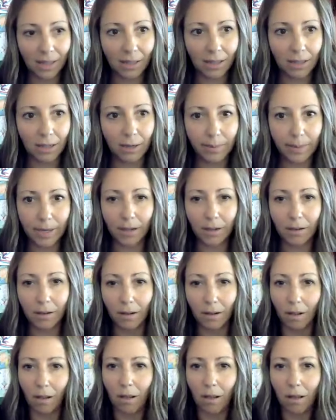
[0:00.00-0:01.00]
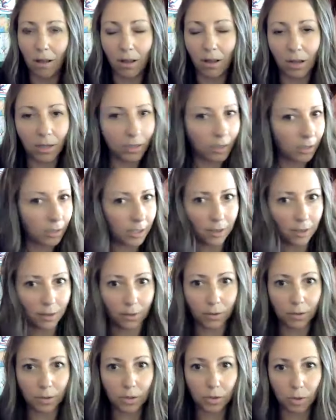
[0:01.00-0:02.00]
a little bit,
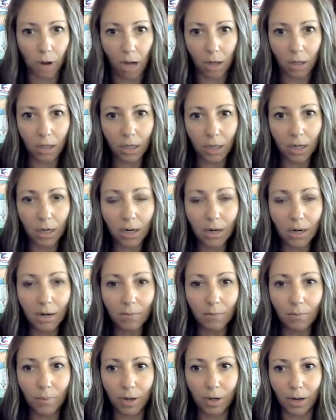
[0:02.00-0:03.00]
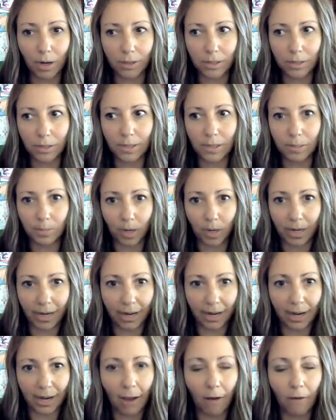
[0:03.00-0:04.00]
stronger, but also
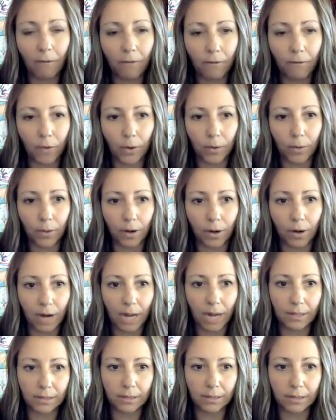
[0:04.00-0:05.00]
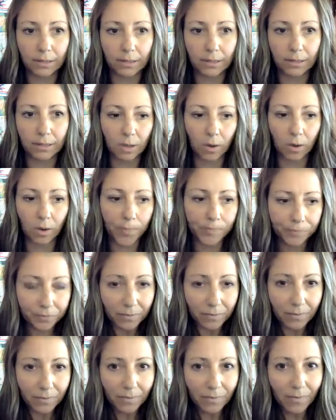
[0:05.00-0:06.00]
spreading it out further. And so
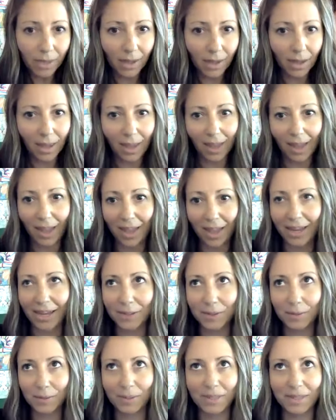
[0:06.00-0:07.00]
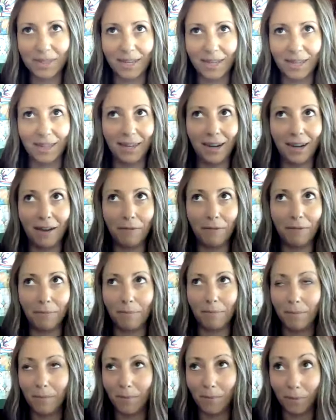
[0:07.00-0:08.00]
I guess one thing that I've
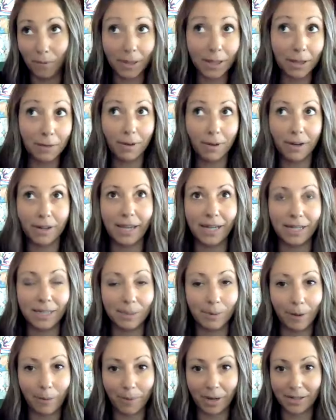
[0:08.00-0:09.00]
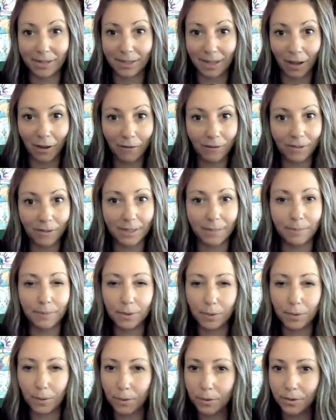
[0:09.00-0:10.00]
really realized about myself is I'm
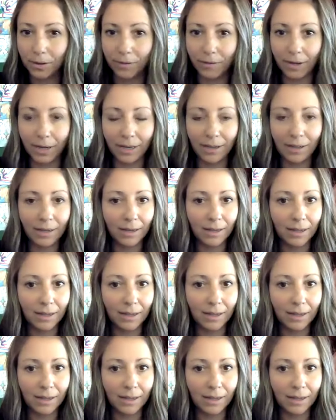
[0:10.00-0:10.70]
so driven.